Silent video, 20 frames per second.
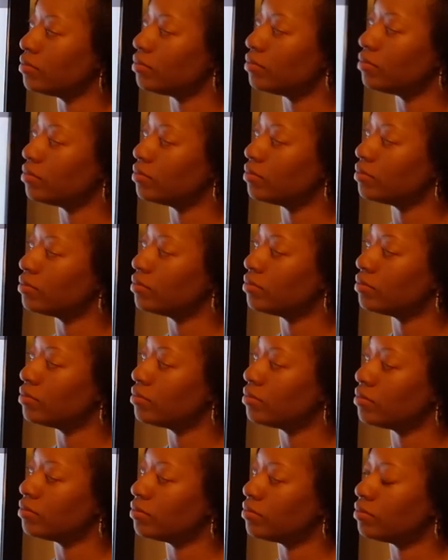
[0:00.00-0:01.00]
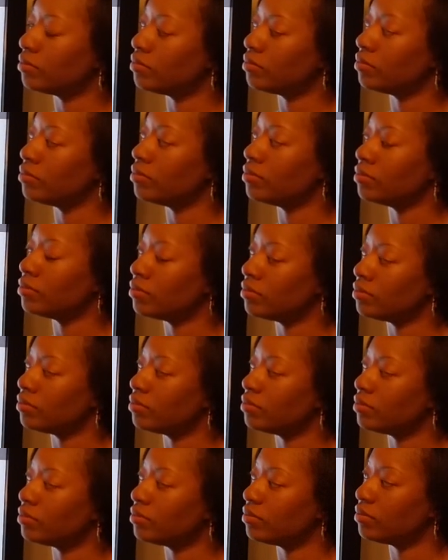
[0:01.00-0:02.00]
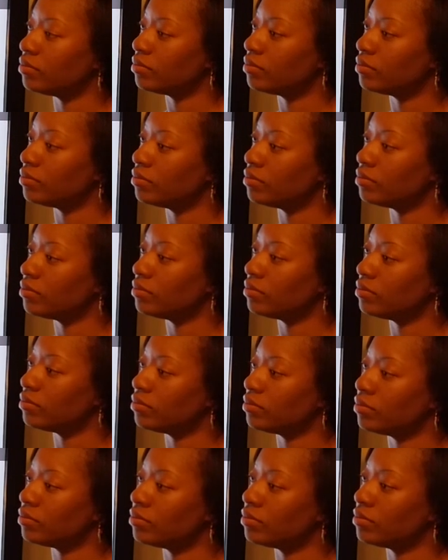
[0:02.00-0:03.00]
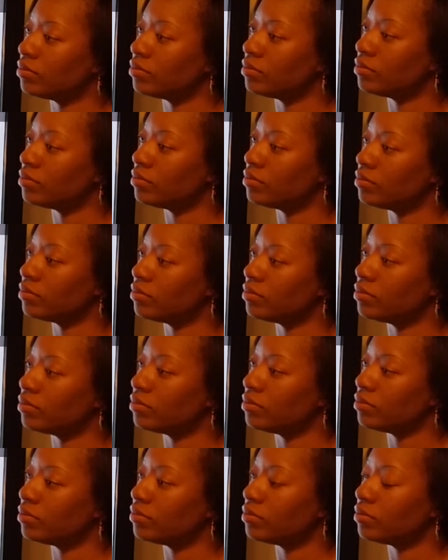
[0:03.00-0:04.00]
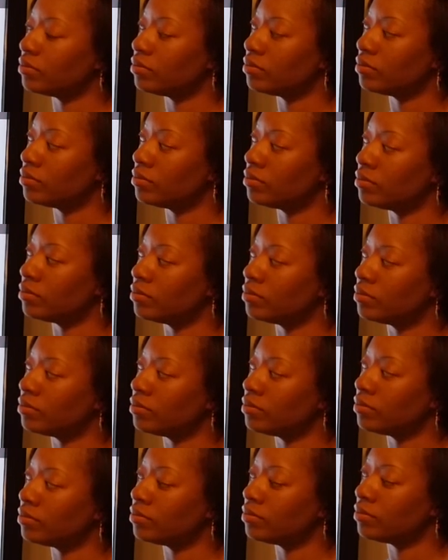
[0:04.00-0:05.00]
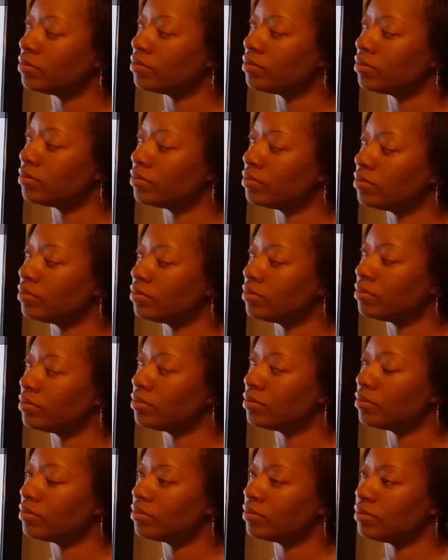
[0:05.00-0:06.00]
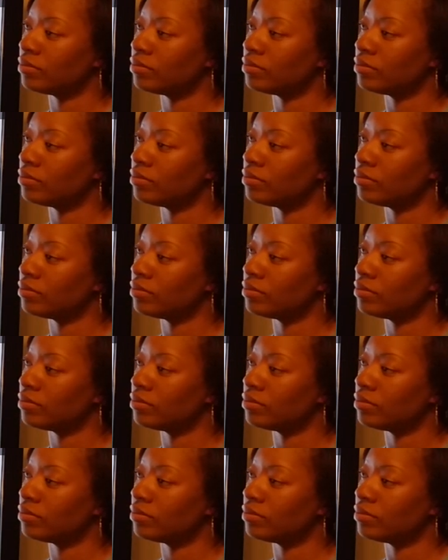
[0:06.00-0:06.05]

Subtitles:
This person isn't speaking.